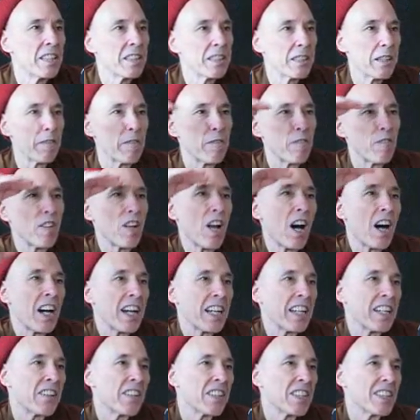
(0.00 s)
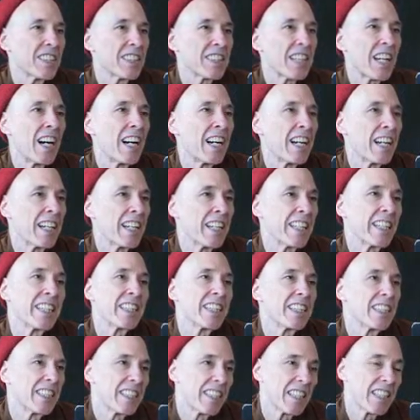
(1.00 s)
to fly in the sky
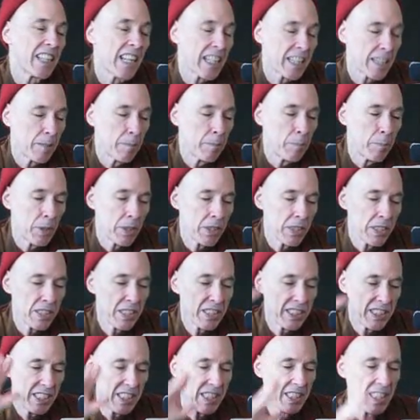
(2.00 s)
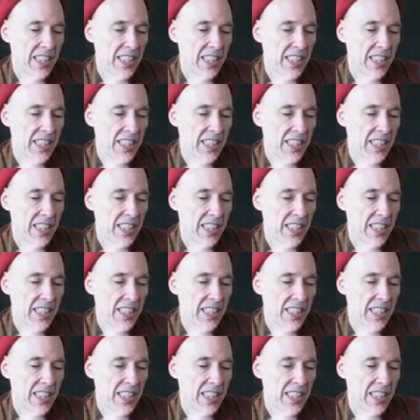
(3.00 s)
like a bird.